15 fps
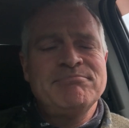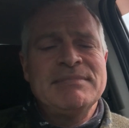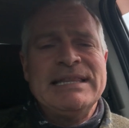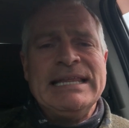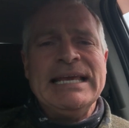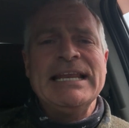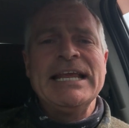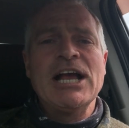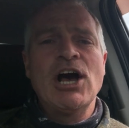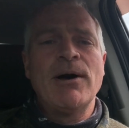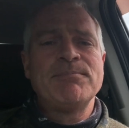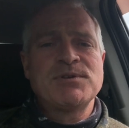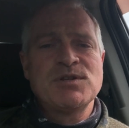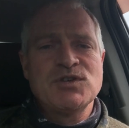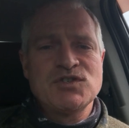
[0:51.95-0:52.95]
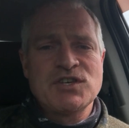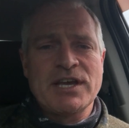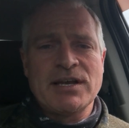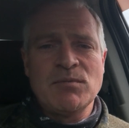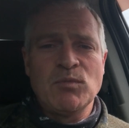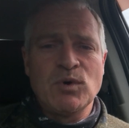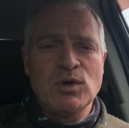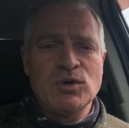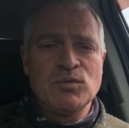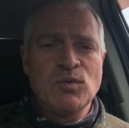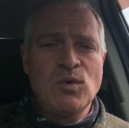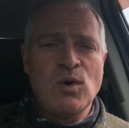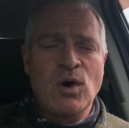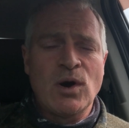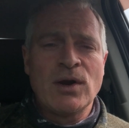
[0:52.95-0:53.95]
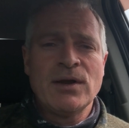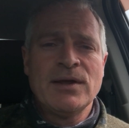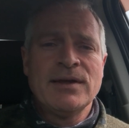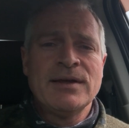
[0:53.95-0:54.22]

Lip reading: leading up to the Second World War,